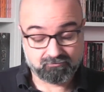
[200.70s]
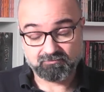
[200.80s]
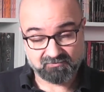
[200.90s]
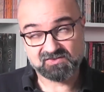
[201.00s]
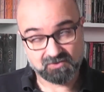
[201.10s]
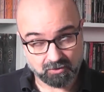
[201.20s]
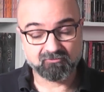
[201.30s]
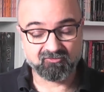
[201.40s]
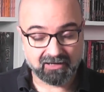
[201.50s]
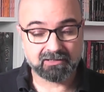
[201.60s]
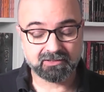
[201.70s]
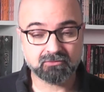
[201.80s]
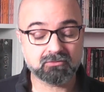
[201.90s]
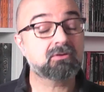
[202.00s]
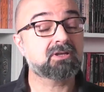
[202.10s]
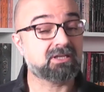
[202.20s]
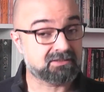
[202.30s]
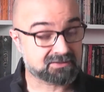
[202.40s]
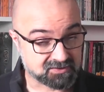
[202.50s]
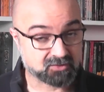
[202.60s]
some value in
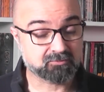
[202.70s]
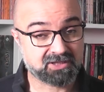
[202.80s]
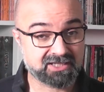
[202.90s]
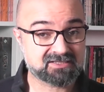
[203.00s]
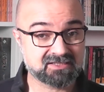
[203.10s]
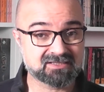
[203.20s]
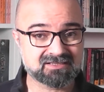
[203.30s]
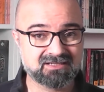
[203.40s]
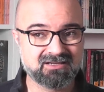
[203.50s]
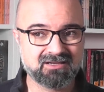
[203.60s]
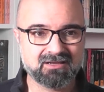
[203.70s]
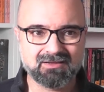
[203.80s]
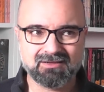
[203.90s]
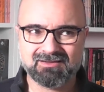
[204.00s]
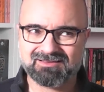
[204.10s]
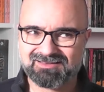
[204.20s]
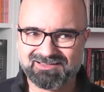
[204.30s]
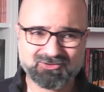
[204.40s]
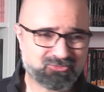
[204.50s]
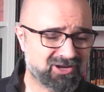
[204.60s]
some places, it
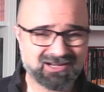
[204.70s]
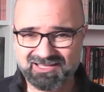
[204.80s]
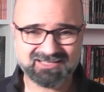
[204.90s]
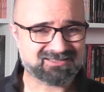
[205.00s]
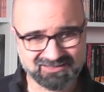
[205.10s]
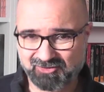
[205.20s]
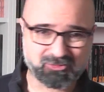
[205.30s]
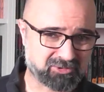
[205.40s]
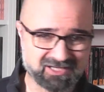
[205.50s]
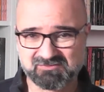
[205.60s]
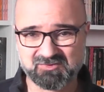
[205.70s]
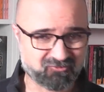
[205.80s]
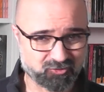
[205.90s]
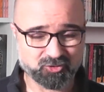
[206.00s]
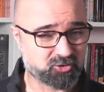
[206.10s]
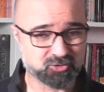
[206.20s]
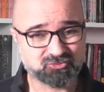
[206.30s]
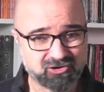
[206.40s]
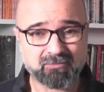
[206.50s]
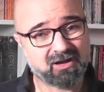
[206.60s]
really isn't a replacement for good
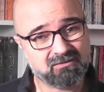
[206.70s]
drama.